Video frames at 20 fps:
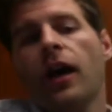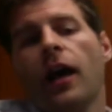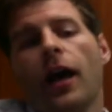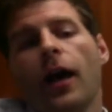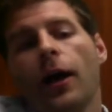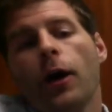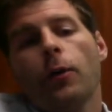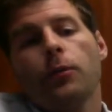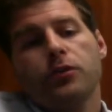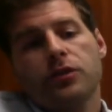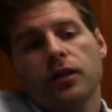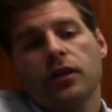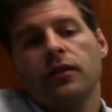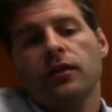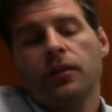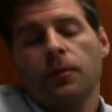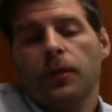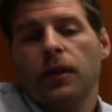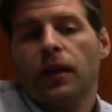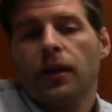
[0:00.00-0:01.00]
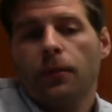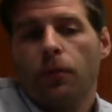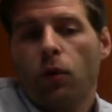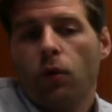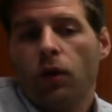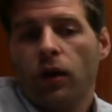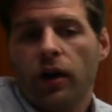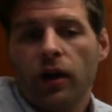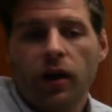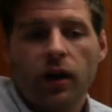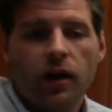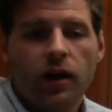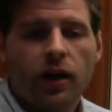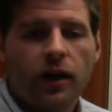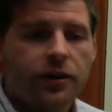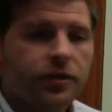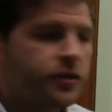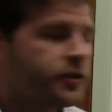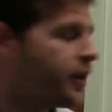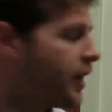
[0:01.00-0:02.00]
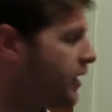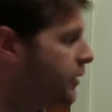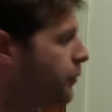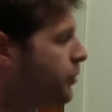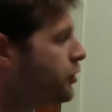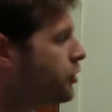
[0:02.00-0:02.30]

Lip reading: helps it to be more understandable.